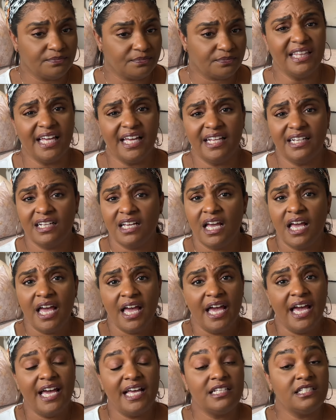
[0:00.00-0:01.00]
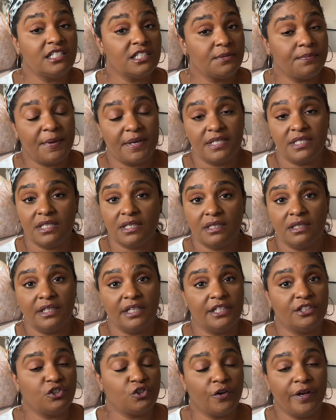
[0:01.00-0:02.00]
That has just
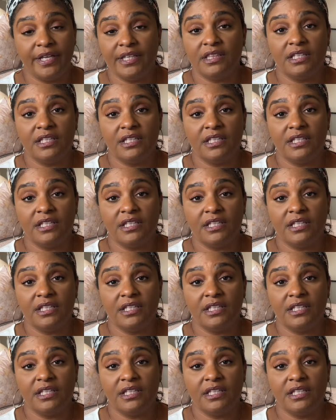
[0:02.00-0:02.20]
basically trained